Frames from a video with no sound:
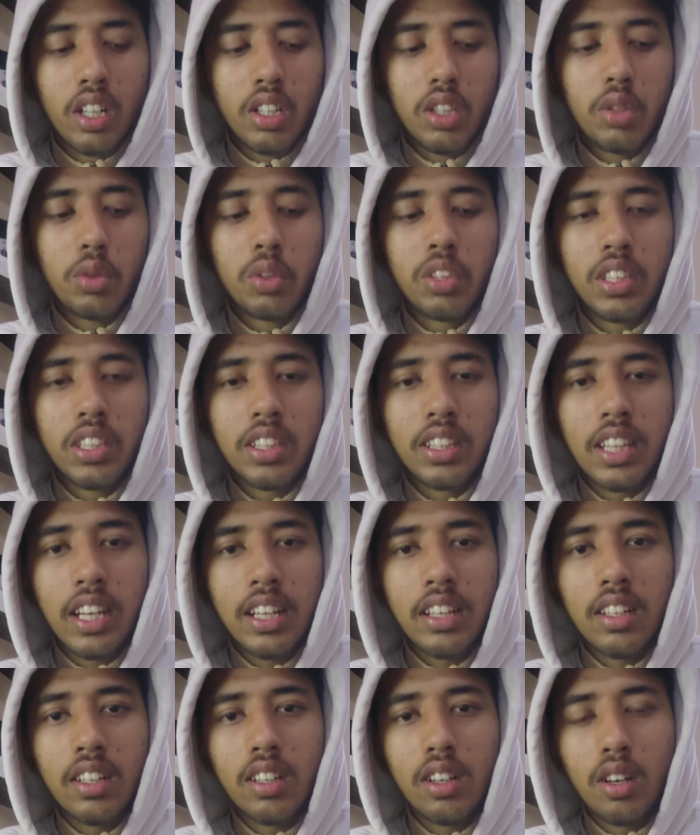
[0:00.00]
using
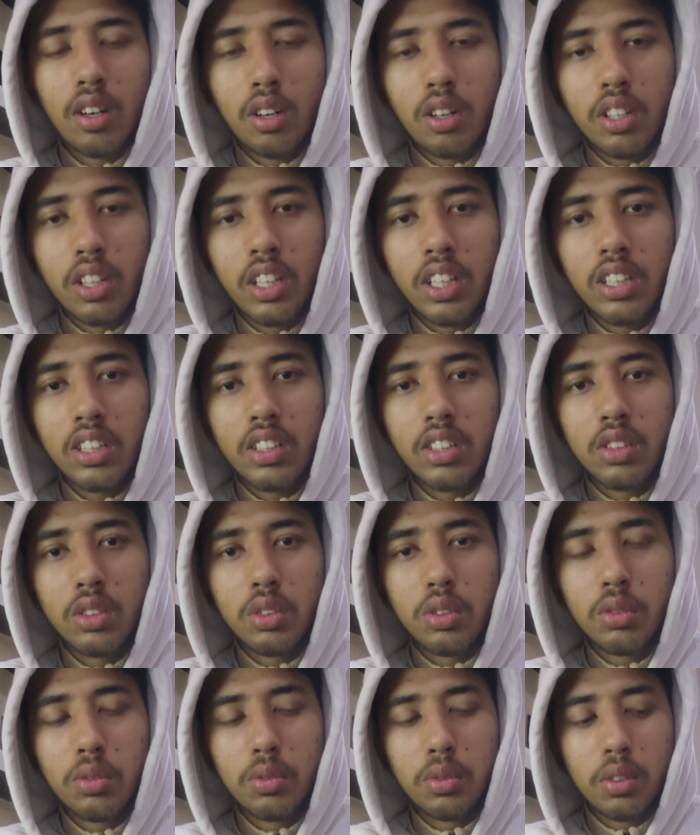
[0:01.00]
that learning
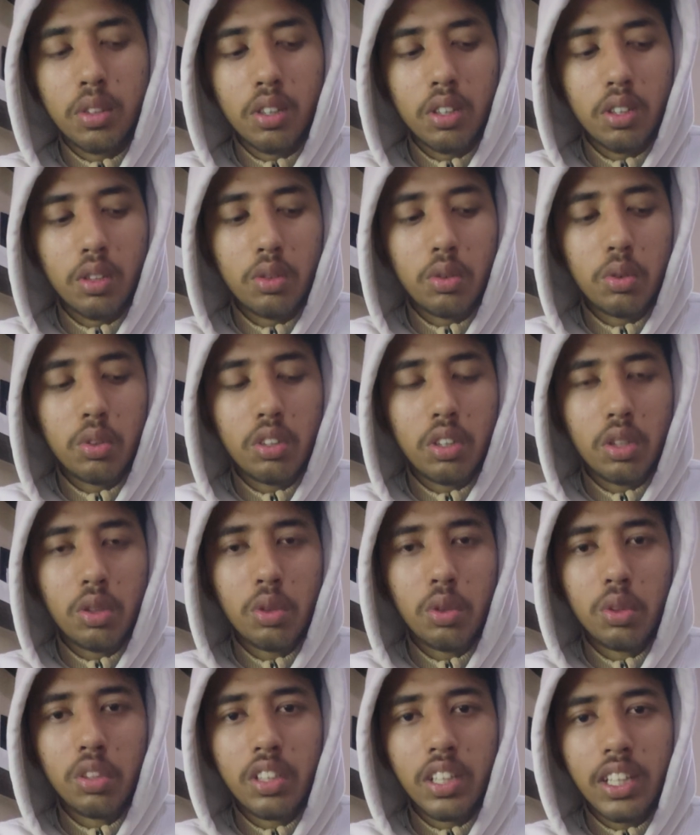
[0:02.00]
to do the
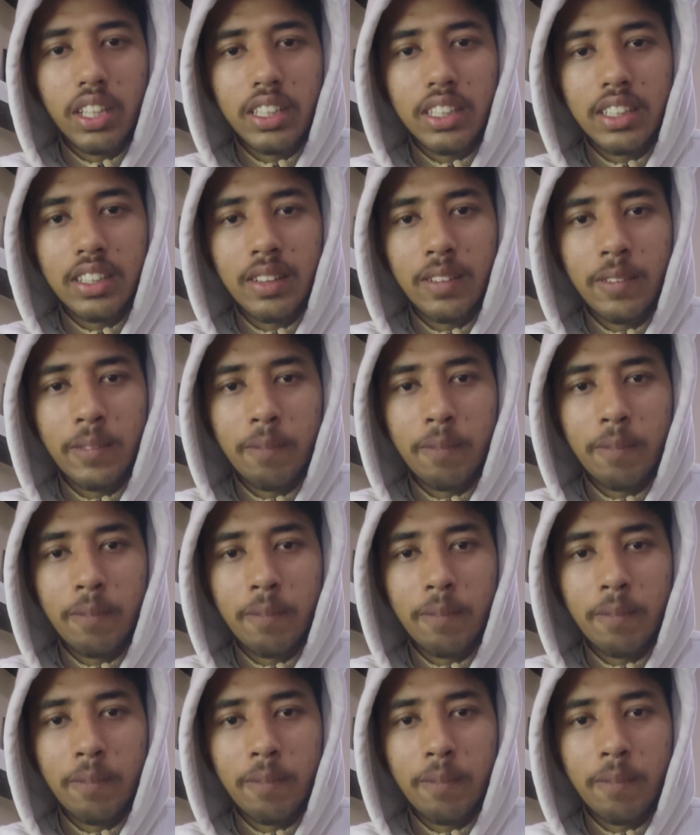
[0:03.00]
good things.